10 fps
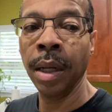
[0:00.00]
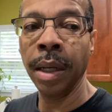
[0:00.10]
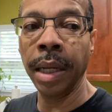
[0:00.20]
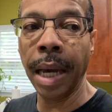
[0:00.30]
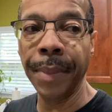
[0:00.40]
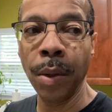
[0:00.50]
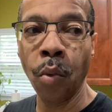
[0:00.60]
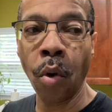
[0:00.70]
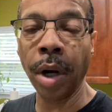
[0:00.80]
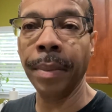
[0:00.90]
Let me
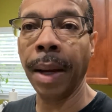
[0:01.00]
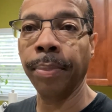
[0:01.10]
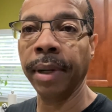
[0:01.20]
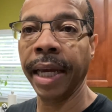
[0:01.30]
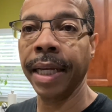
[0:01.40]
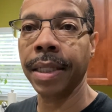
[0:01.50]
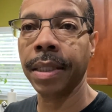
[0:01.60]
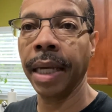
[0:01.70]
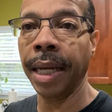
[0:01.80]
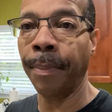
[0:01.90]
water my plants
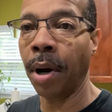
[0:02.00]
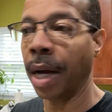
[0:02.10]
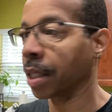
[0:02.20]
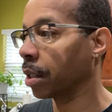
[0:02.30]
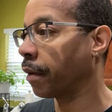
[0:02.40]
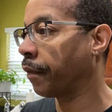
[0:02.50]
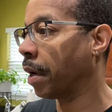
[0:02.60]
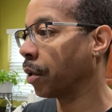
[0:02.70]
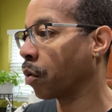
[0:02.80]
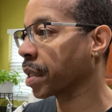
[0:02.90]
in the pots on the
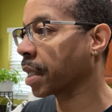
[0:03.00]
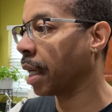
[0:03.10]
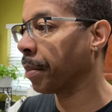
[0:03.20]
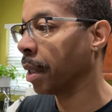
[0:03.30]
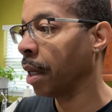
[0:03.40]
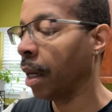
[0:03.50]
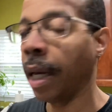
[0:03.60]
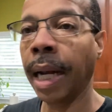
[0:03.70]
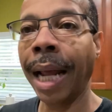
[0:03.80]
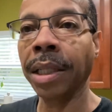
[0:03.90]
front doorstep,
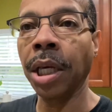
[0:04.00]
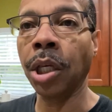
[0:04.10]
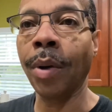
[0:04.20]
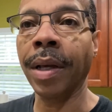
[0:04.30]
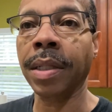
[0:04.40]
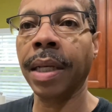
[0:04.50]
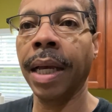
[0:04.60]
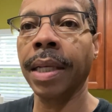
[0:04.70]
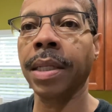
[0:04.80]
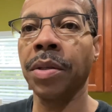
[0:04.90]
and I'll take you
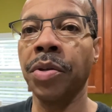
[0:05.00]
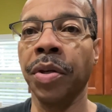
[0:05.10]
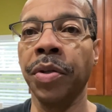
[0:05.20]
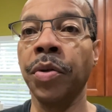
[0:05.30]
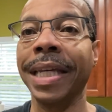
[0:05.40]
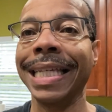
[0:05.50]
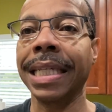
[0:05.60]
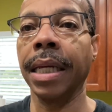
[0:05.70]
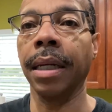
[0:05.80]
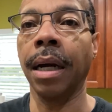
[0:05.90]
outside so that you can
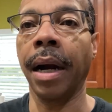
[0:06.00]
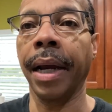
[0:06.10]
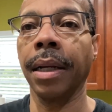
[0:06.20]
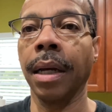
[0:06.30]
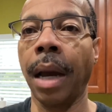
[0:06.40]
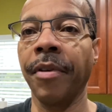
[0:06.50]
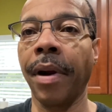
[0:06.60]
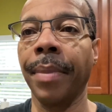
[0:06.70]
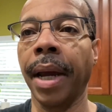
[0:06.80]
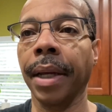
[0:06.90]
see it, all right? I'll be
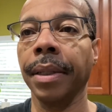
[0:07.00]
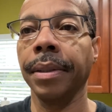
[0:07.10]
right back.